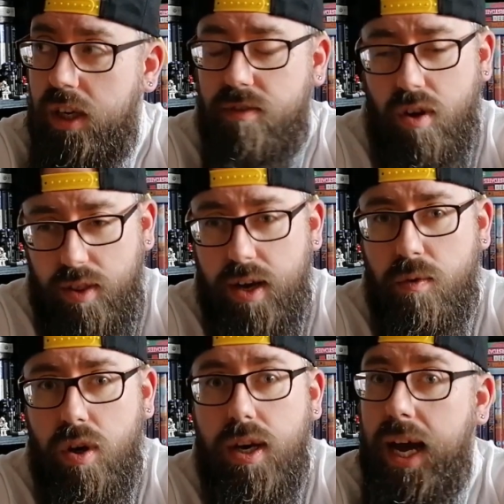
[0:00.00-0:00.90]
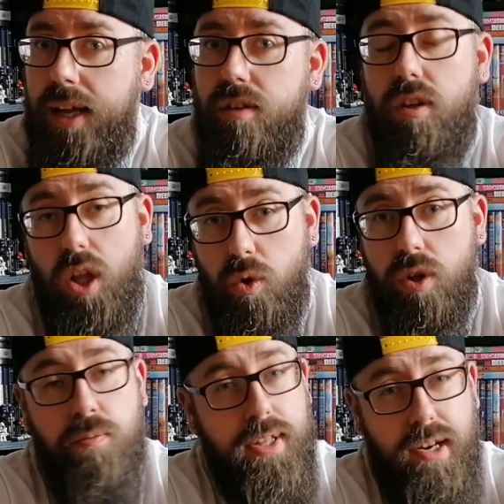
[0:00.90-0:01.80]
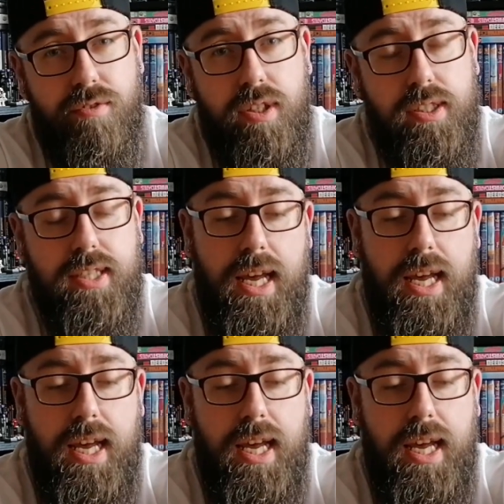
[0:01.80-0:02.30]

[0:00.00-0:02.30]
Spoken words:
I've got that one, and Logan, when that release,